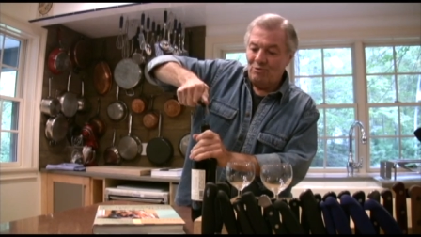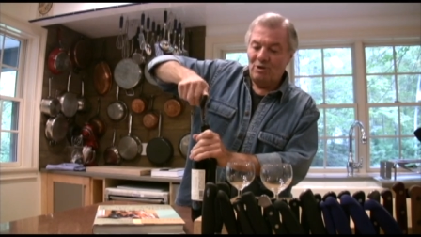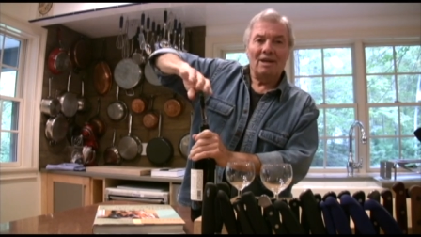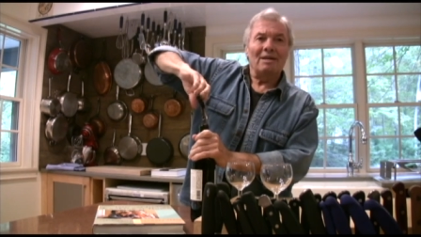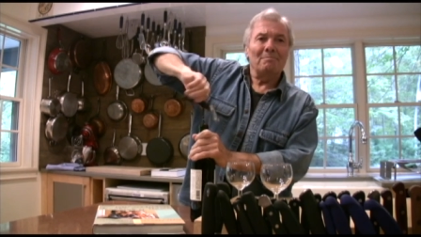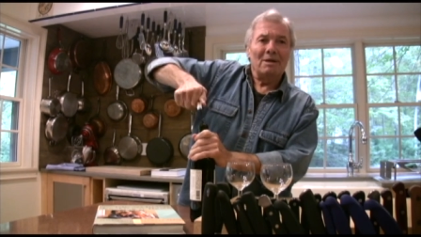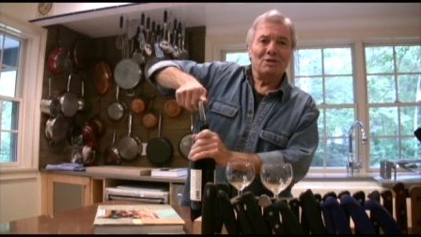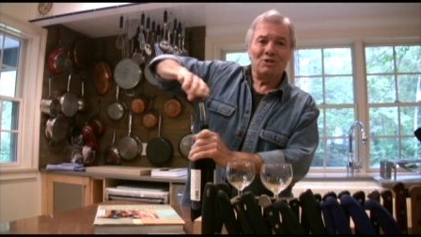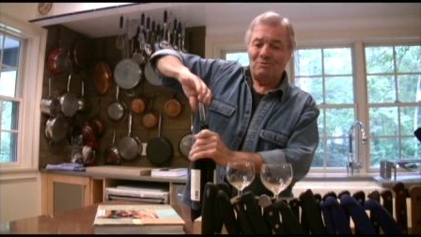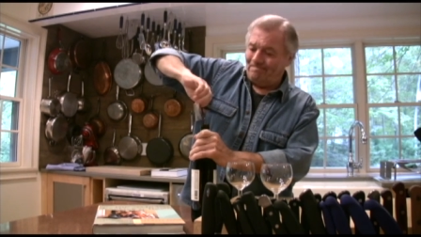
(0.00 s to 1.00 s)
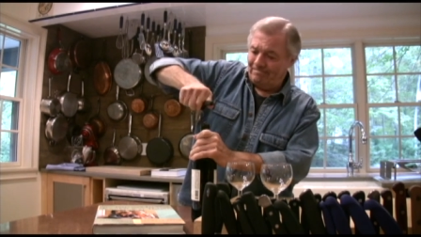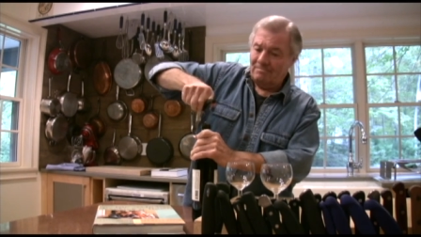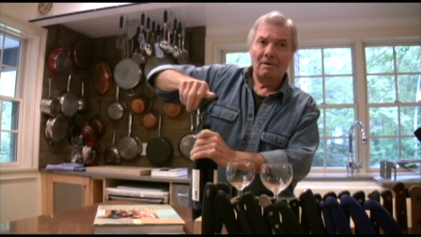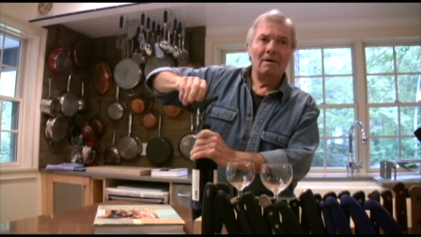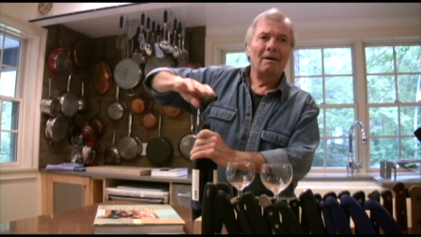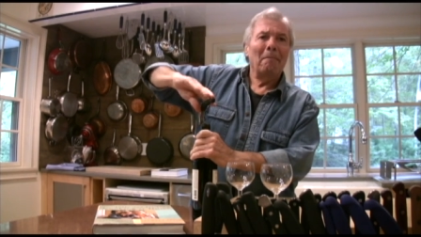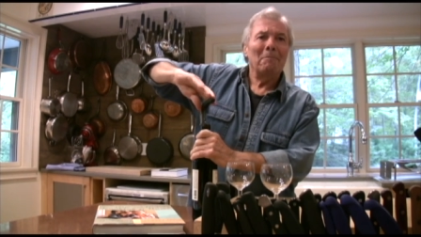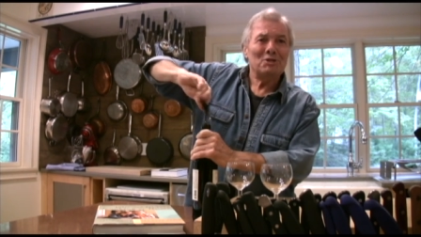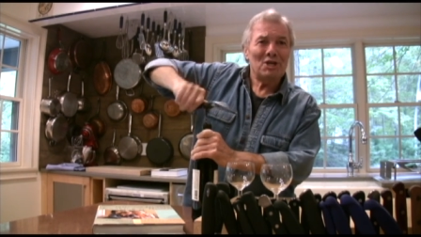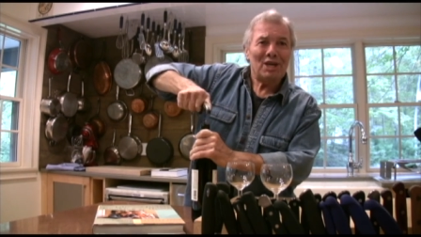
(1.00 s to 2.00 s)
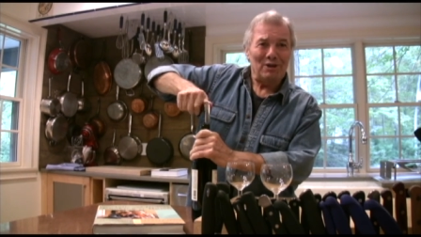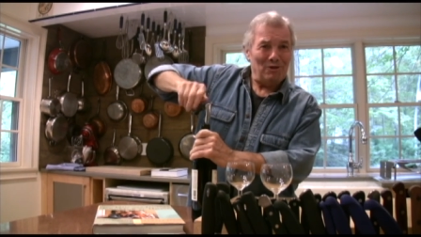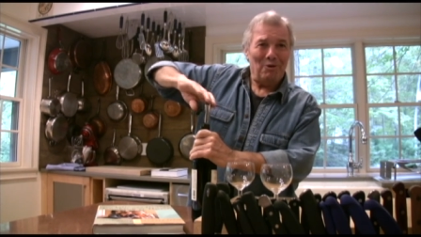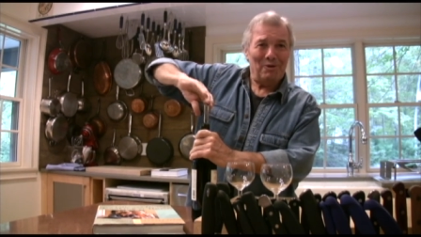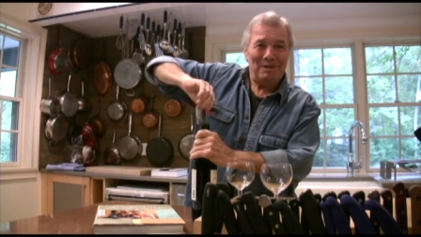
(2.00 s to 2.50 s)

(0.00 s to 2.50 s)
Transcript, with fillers: cooking in my ch chicken, no,